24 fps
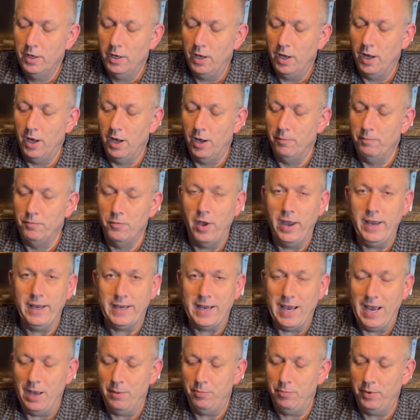
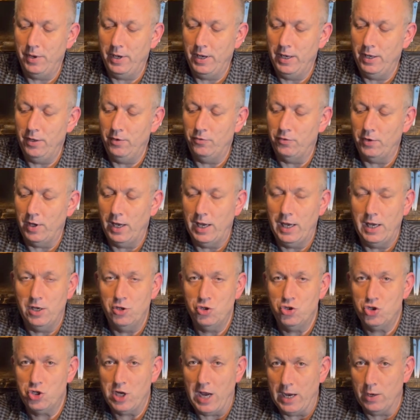nightcap is a
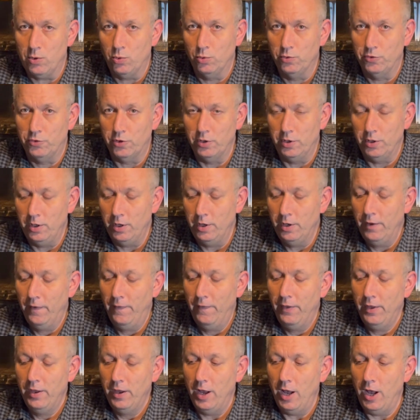Shackleton.
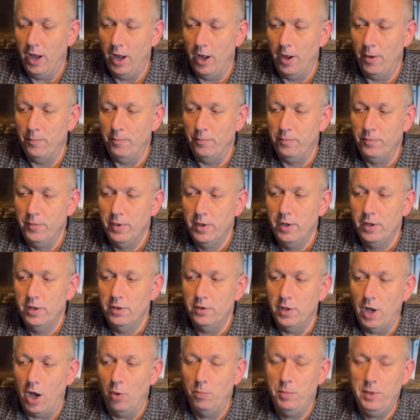
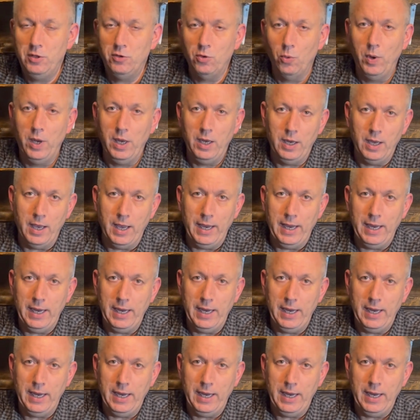I'll be doing